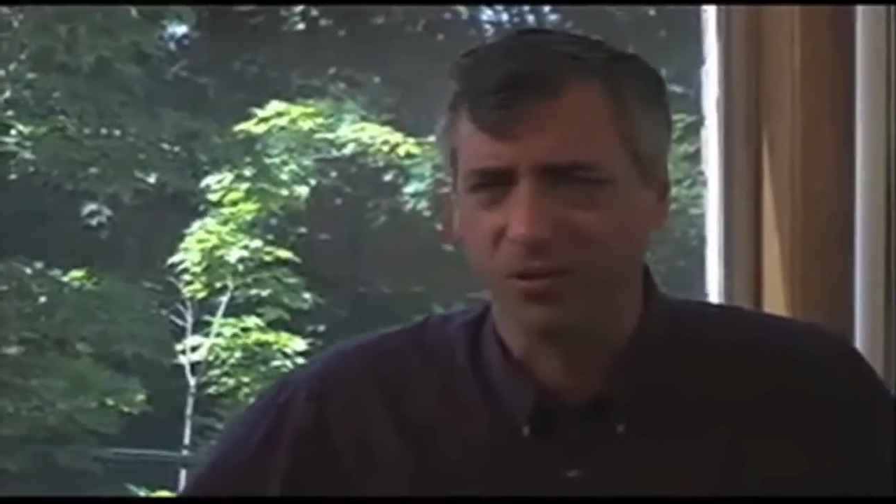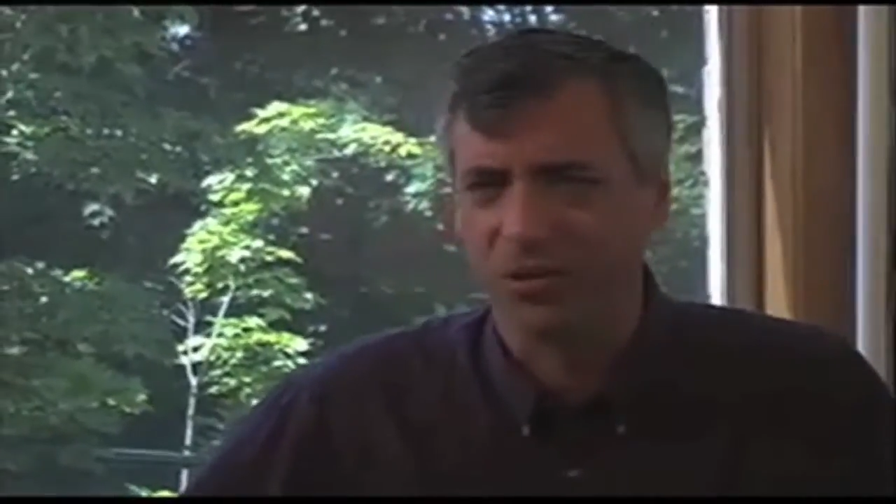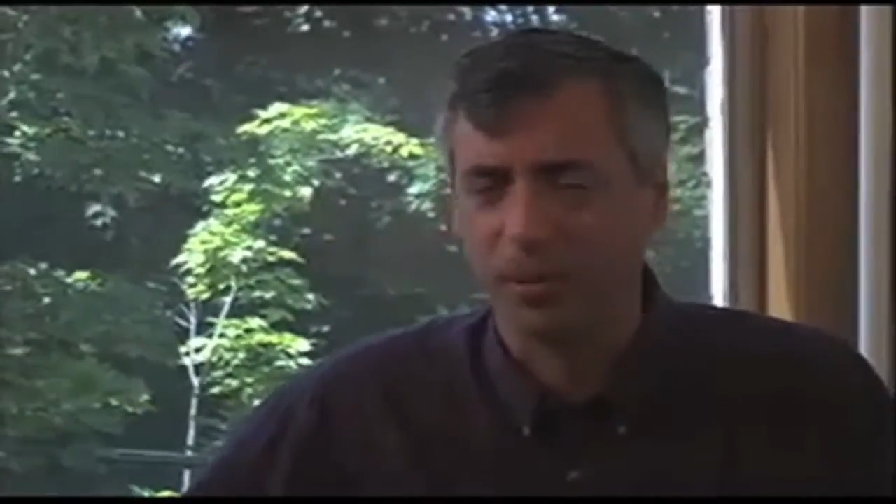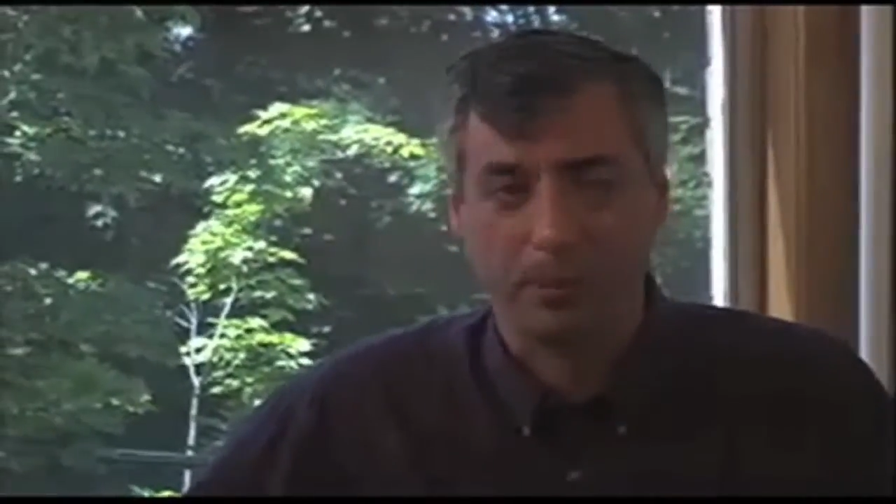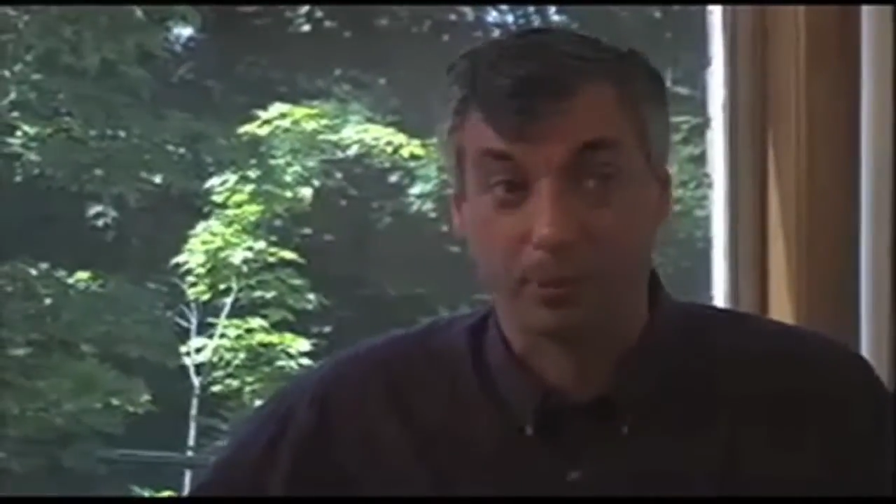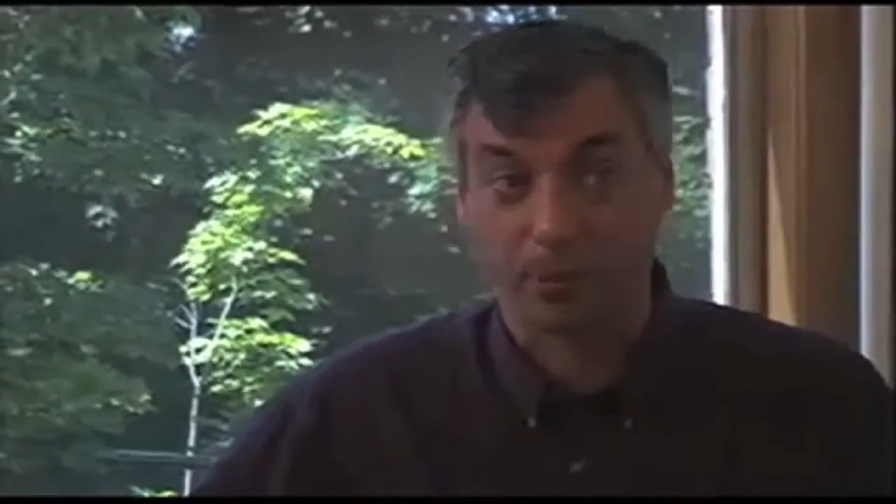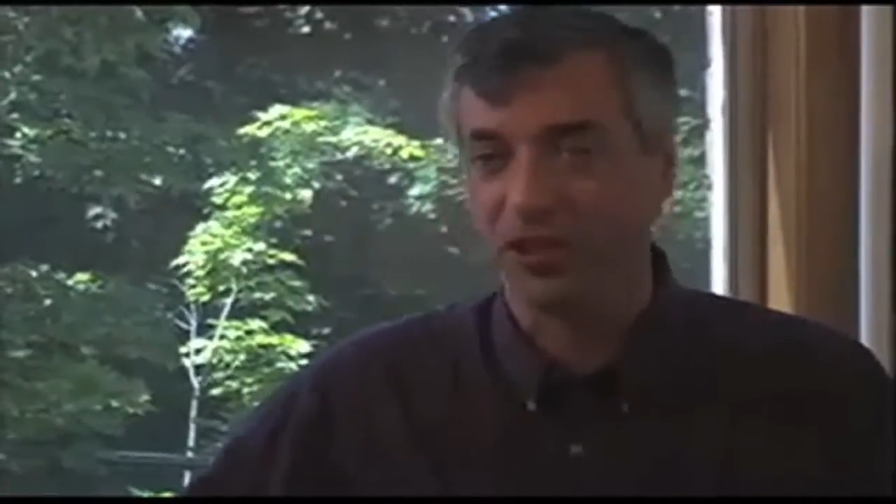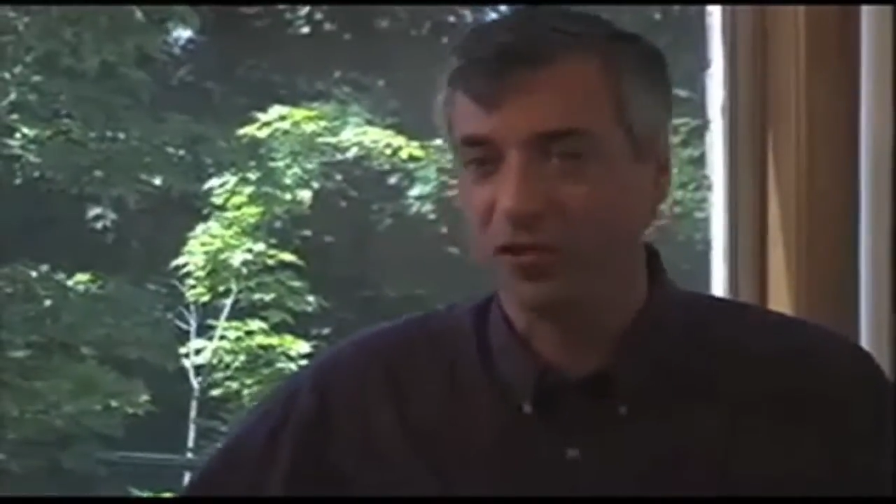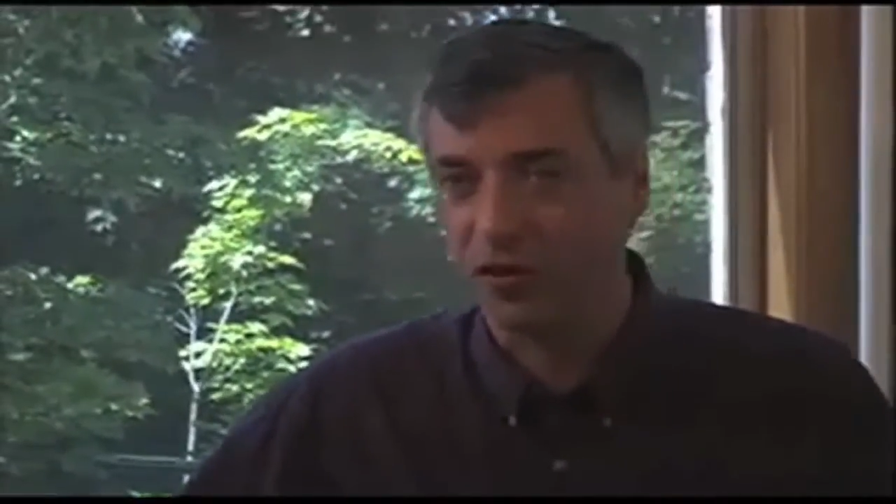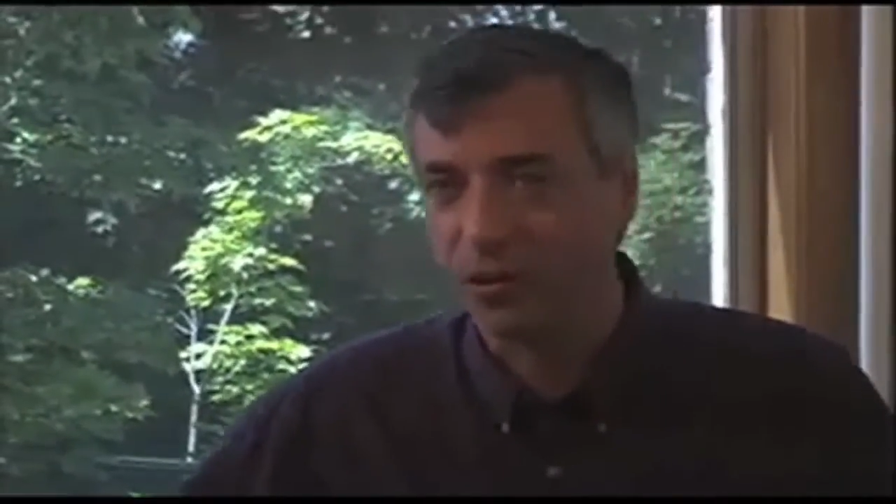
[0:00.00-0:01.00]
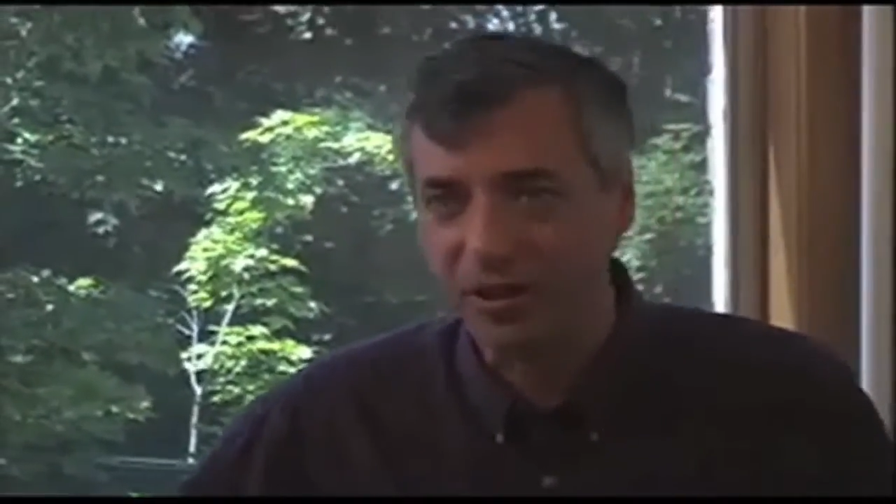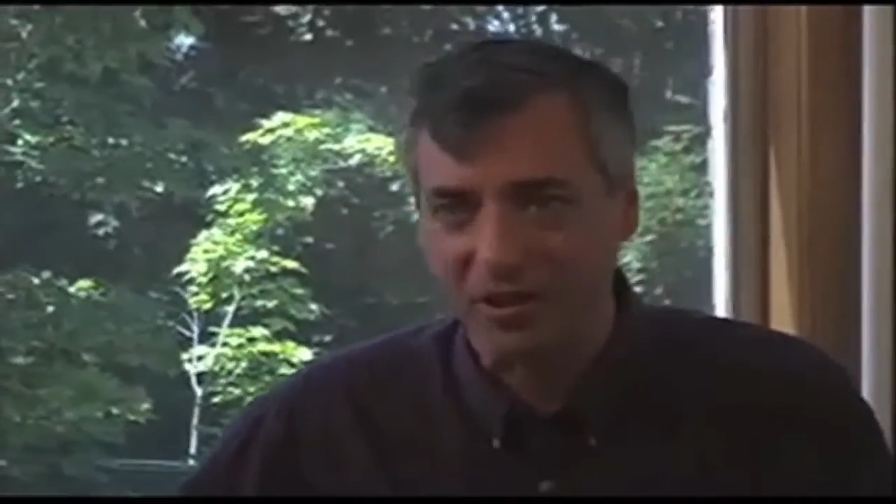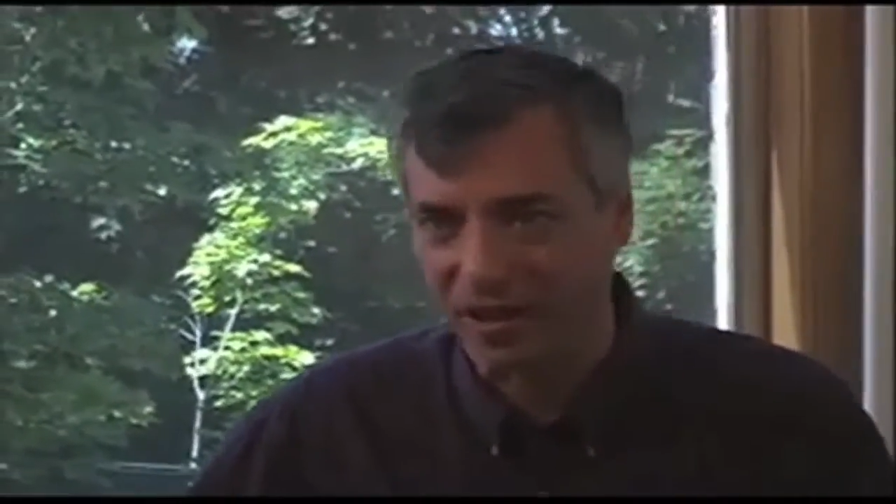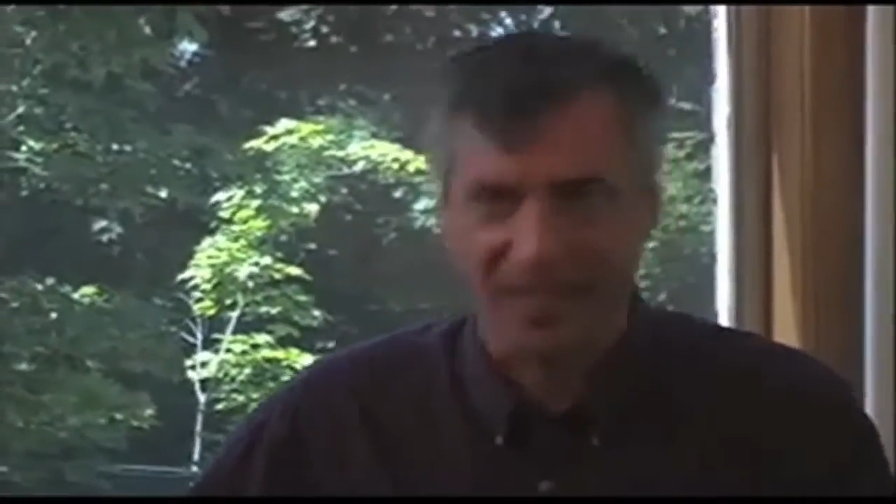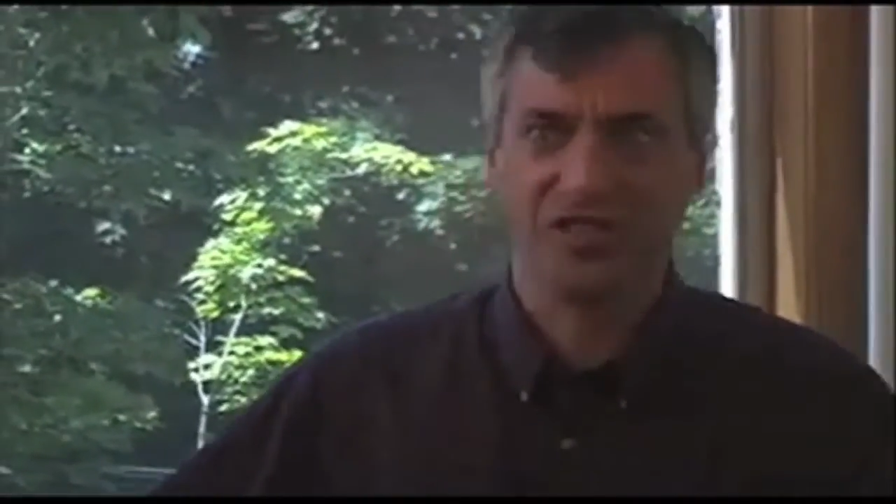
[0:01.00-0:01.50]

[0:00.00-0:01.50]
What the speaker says: are now handled by the police,